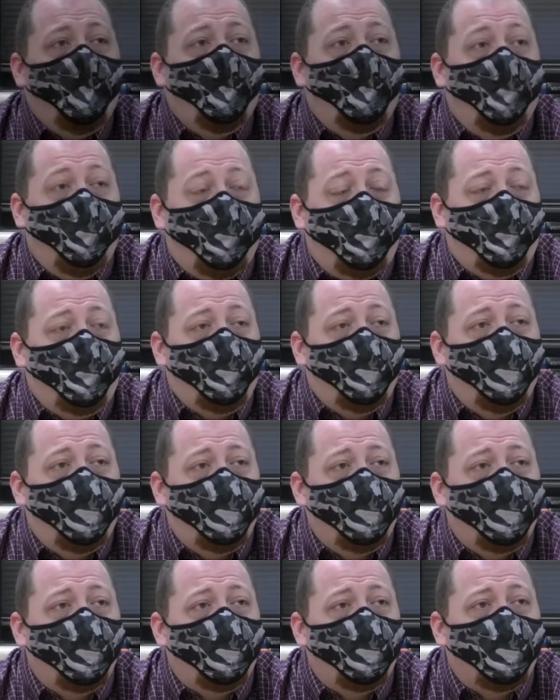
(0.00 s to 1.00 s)
Well,
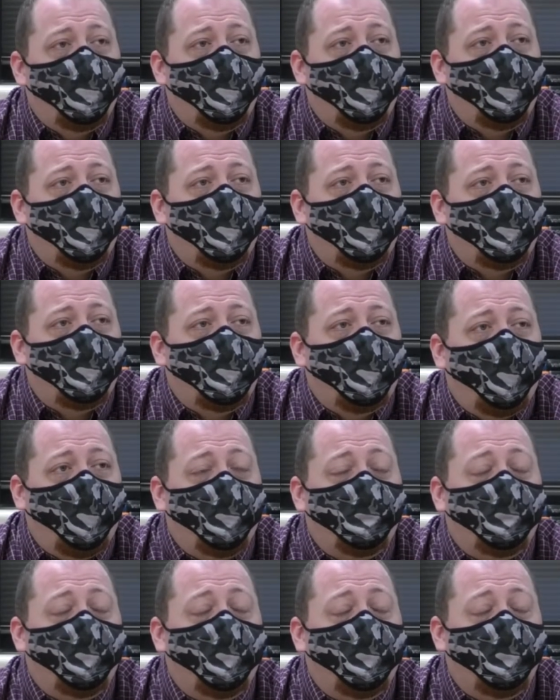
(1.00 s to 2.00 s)
I
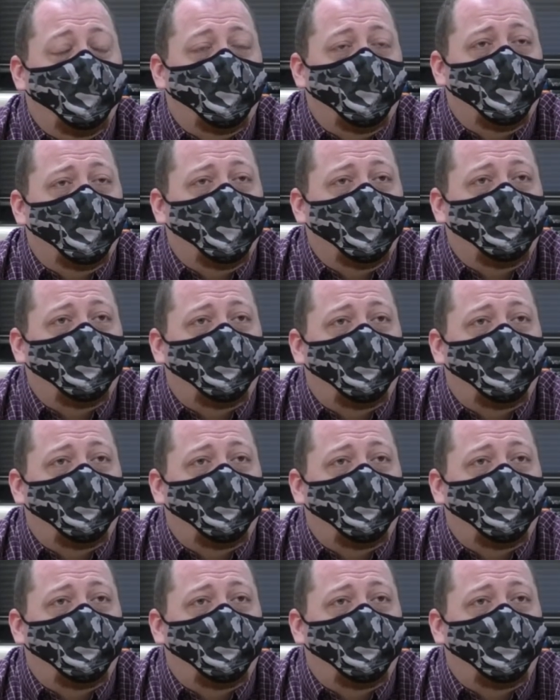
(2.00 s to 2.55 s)
have an 8-year-old,